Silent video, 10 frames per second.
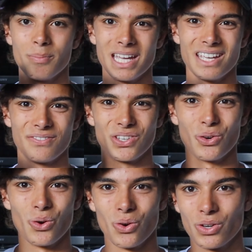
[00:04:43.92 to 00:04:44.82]
If
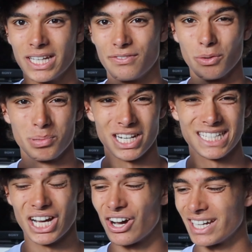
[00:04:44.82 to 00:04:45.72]
you're pretty
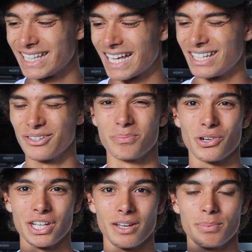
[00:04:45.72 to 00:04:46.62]
tight, then you're
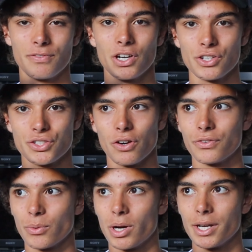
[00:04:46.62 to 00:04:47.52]
probably gonna prefer a
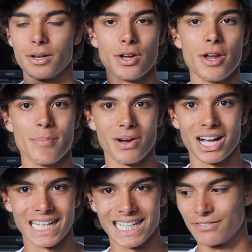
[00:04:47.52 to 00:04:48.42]
softer one,
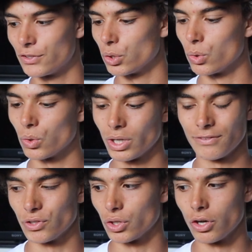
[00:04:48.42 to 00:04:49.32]
but if
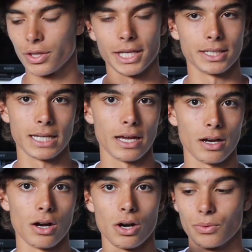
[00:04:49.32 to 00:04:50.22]
you're not, then get a
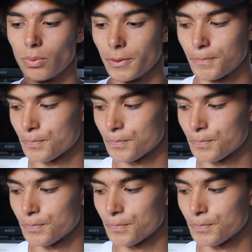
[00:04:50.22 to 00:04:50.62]
hard one.